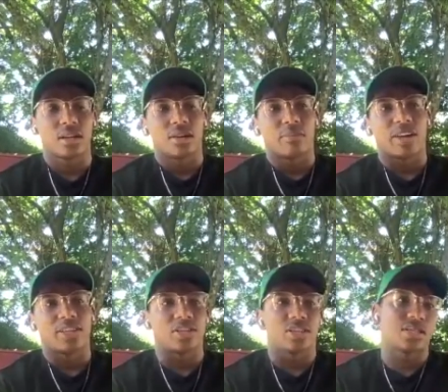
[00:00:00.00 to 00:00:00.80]
my
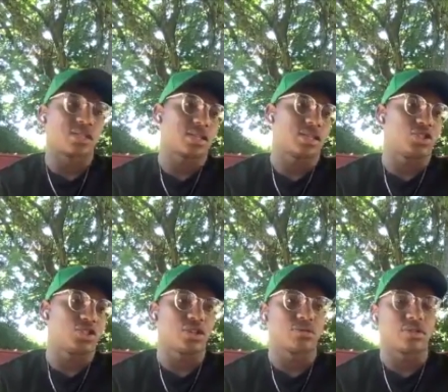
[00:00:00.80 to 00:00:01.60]
gist in
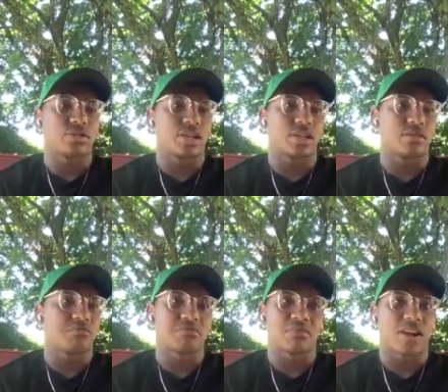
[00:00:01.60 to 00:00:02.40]
general,
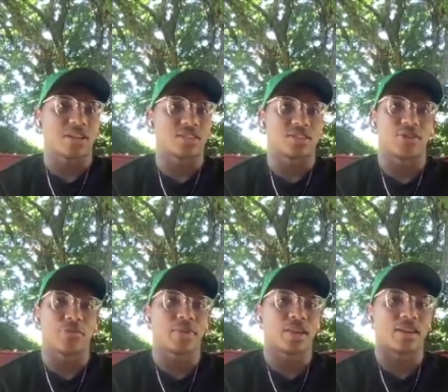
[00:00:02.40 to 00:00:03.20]
and I just
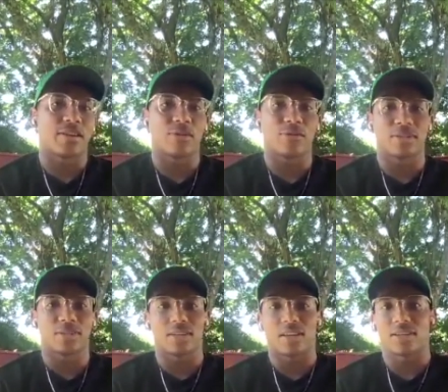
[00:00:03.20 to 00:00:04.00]
hope that everyone
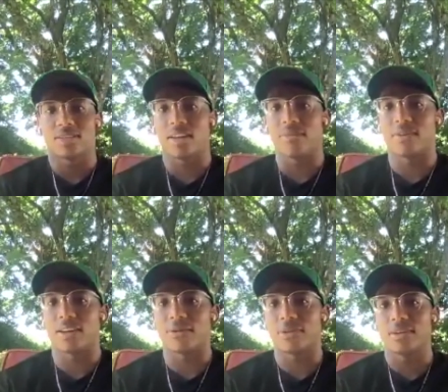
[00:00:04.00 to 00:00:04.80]
stays safe and
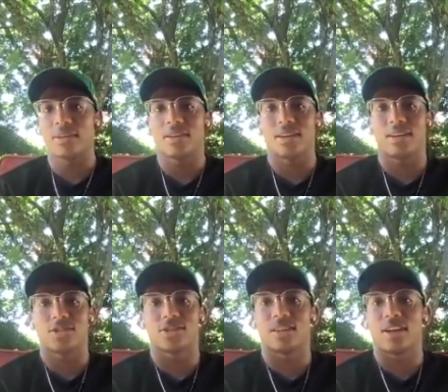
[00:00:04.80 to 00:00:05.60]
healthy. And
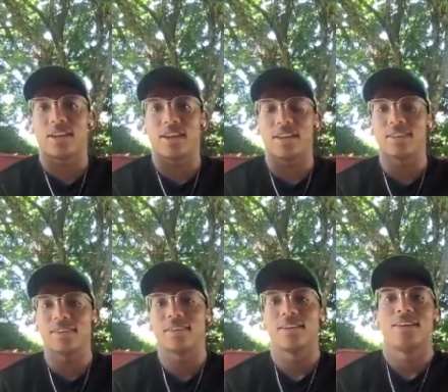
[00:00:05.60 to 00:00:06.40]
July 8th,
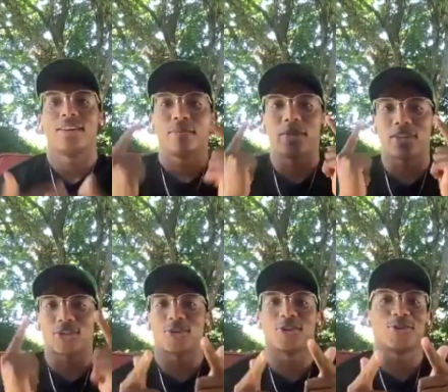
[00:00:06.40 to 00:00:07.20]
make
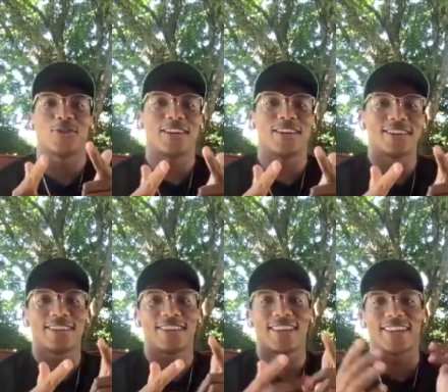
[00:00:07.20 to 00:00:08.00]
sure you're there,
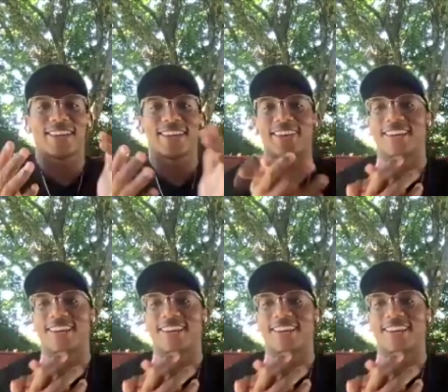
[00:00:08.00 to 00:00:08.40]
and